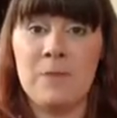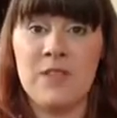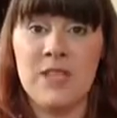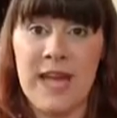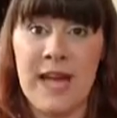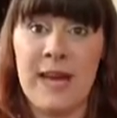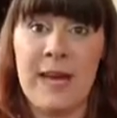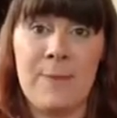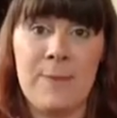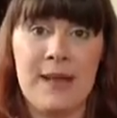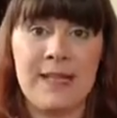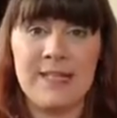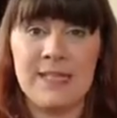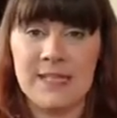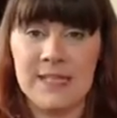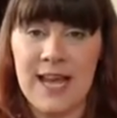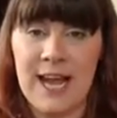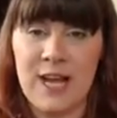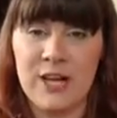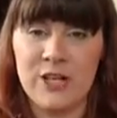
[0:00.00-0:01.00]
daily
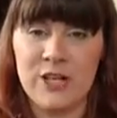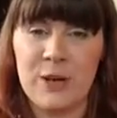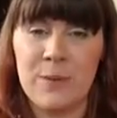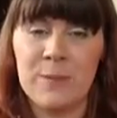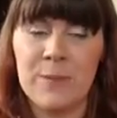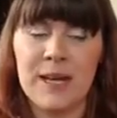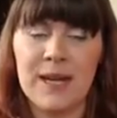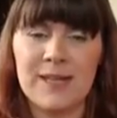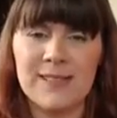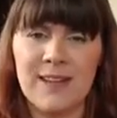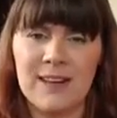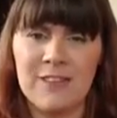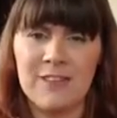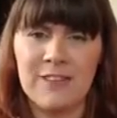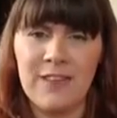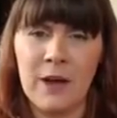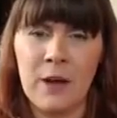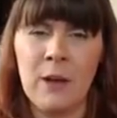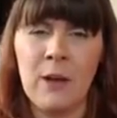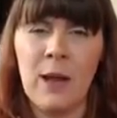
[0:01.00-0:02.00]
meditation, because I
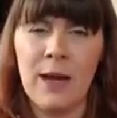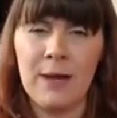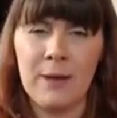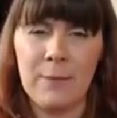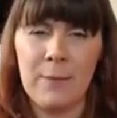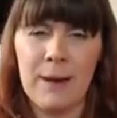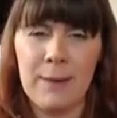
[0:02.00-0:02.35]
feel like